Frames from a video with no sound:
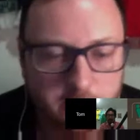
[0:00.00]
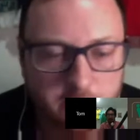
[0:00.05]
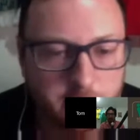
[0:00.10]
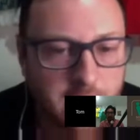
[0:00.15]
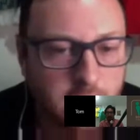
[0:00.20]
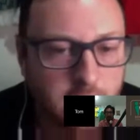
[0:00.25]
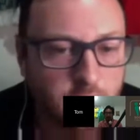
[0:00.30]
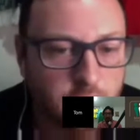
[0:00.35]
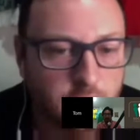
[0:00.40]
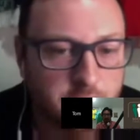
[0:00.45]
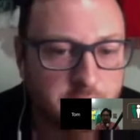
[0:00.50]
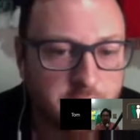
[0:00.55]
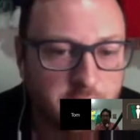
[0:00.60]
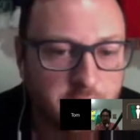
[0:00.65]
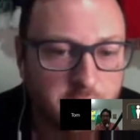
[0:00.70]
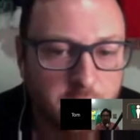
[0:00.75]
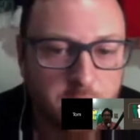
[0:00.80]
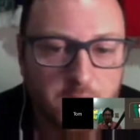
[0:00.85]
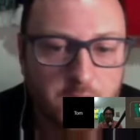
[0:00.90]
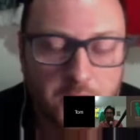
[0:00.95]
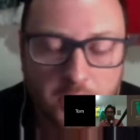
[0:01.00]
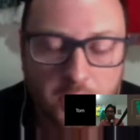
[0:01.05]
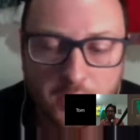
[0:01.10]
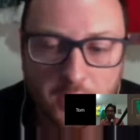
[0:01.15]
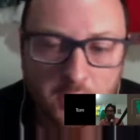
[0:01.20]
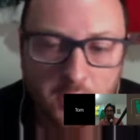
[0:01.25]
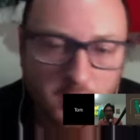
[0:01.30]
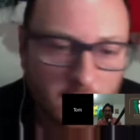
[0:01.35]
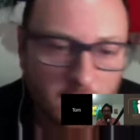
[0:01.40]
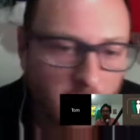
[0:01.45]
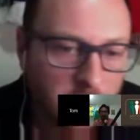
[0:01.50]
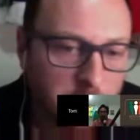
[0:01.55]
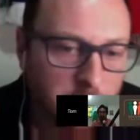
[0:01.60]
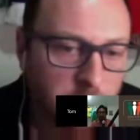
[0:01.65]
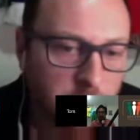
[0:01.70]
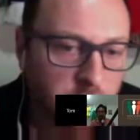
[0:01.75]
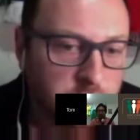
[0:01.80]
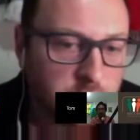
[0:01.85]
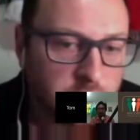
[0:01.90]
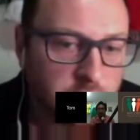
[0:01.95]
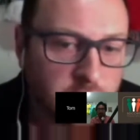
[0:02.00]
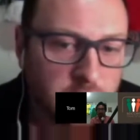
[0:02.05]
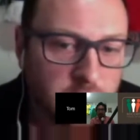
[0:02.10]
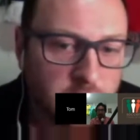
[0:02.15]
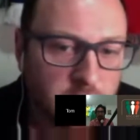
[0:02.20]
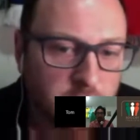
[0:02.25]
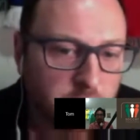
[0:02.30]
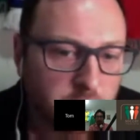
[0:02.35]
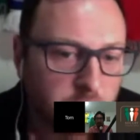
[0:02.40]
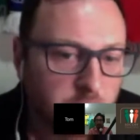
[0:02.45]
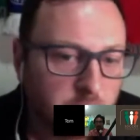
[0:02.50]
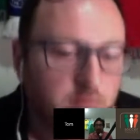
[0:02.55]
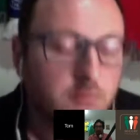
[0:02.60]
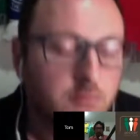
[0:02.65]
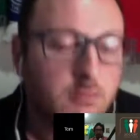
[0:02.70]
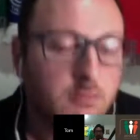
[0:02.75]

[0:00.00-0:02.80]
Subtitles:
bang on form, and Monterrey, they